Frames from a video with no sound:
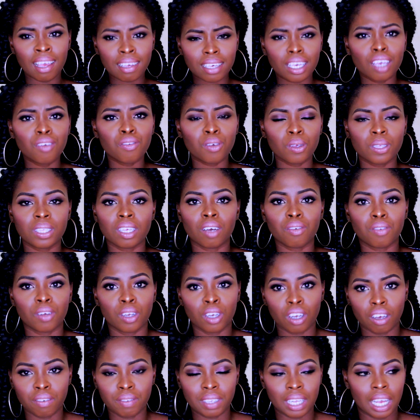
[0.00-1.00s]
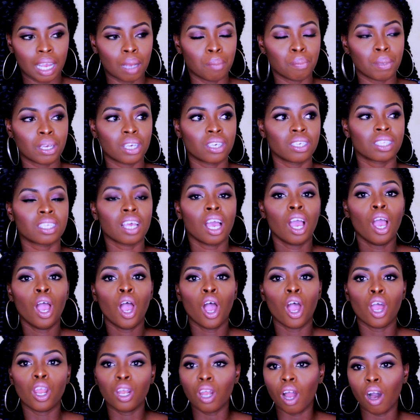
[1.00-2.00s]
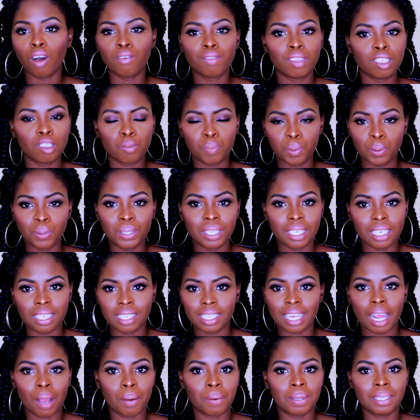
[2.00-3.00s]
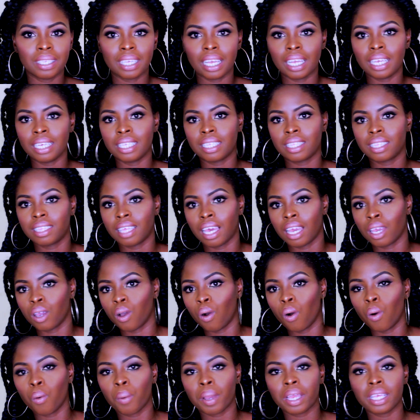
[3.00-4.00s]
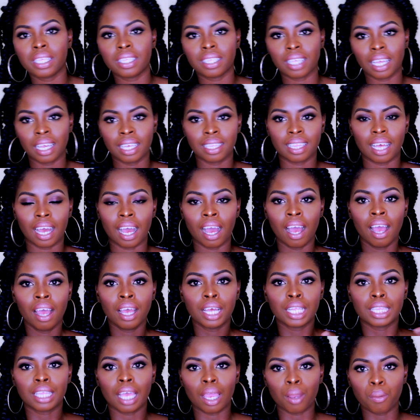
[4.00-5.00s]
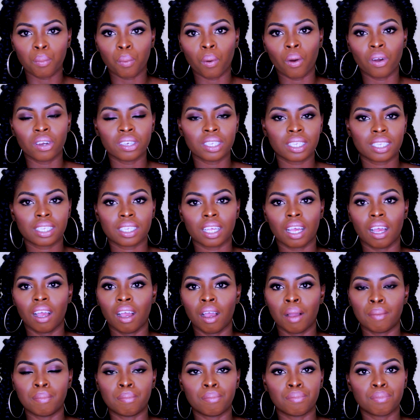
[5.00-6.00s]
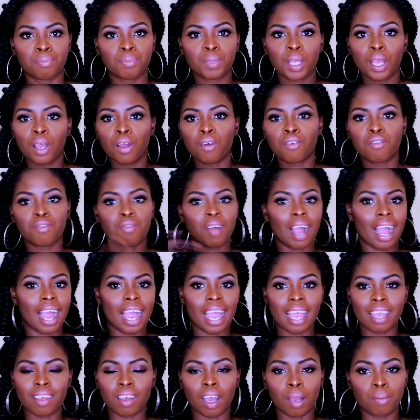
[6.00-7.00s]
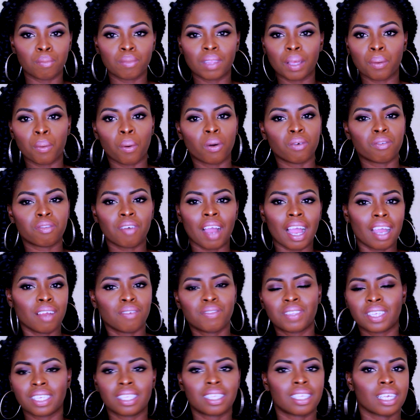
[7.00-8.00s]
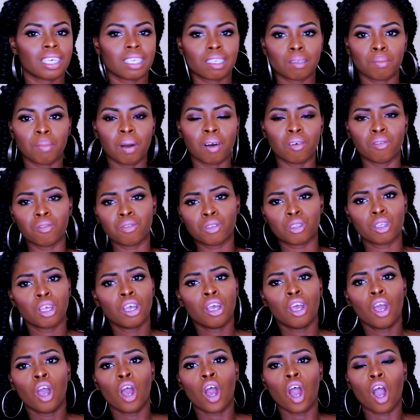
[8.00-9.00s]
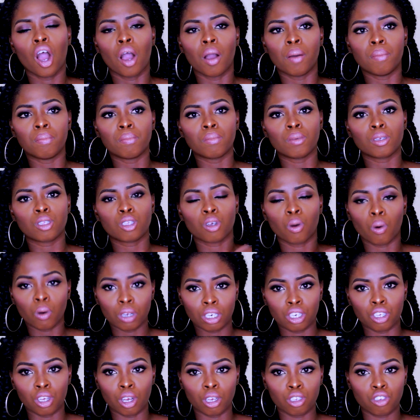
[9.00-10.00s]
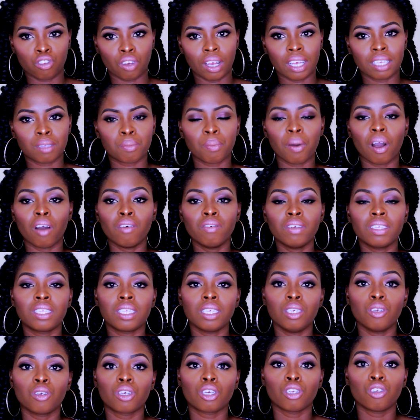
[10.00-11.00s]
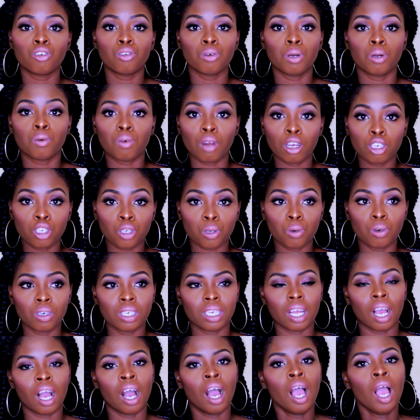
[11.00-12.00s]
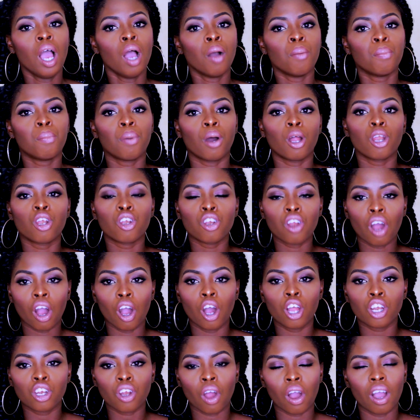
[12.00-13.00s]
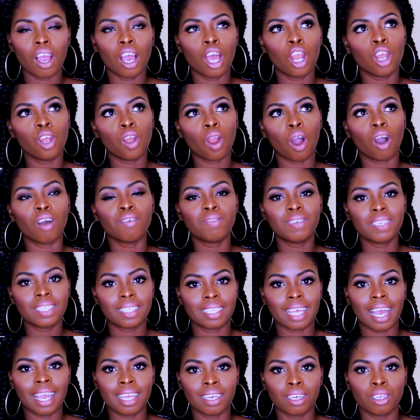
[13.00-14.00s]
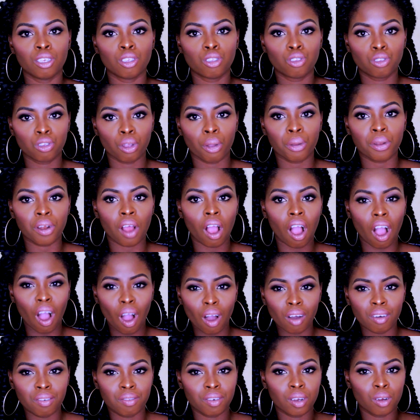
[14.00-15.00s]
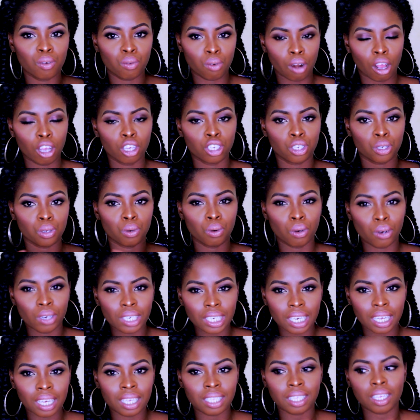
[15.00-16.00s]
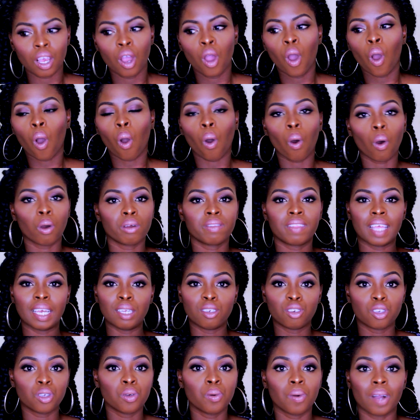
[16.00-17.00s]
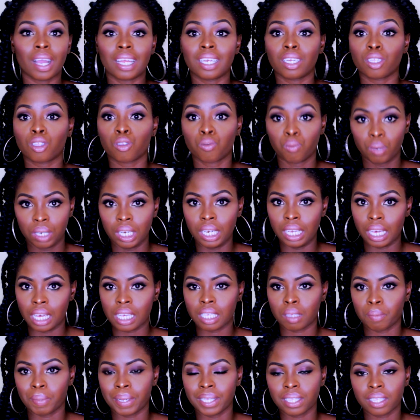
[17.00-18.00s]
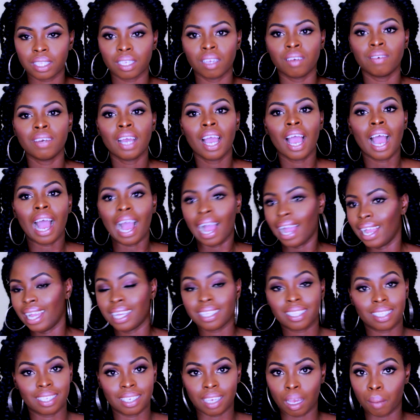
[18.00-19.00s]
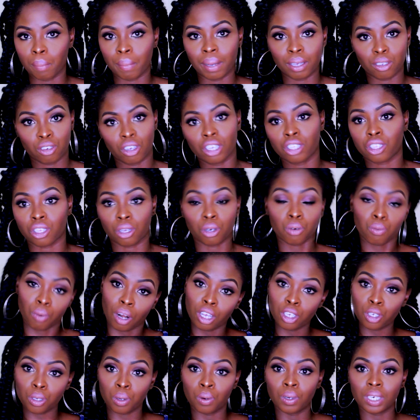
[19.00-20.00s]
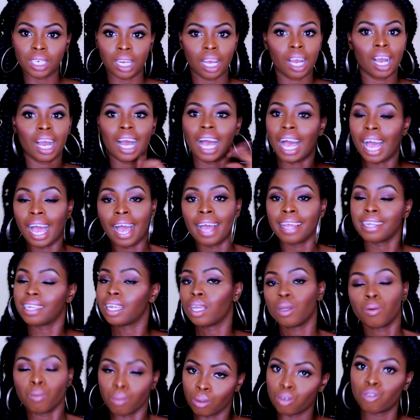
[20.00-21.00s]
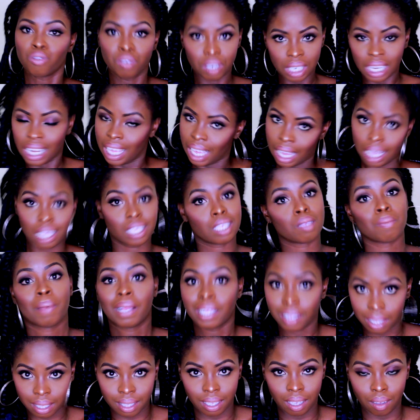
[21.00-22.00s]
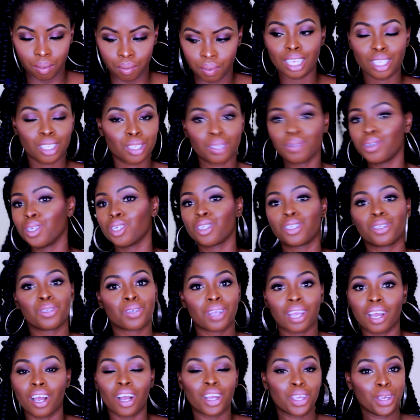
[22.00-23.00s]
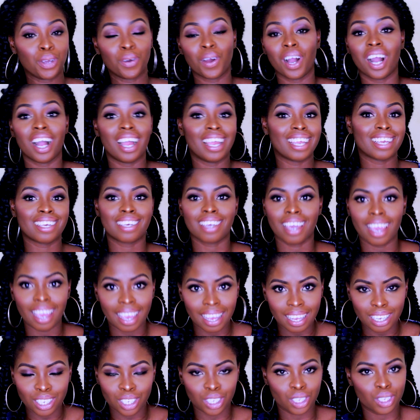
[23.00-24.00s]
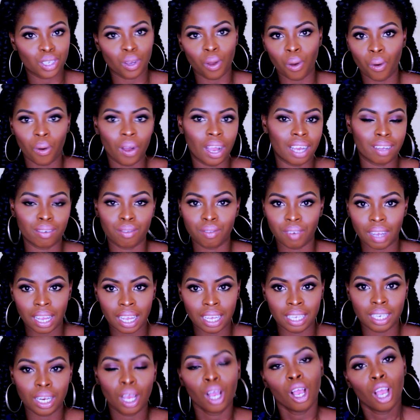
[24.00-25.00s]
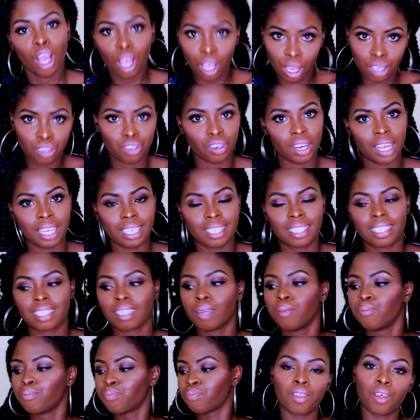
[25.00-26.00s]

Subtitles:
Give yourself enough time, because a lot of these boutiques nowadays, they always say that they want 5 to 6 months to order your dress. But obviously you can do a rush order, but not a lot of designers don't offer rush orders, or they do and it's really expensive. I had to get my dress on rush order and it was really expensive. As soon as you are engaged, go and find a dress.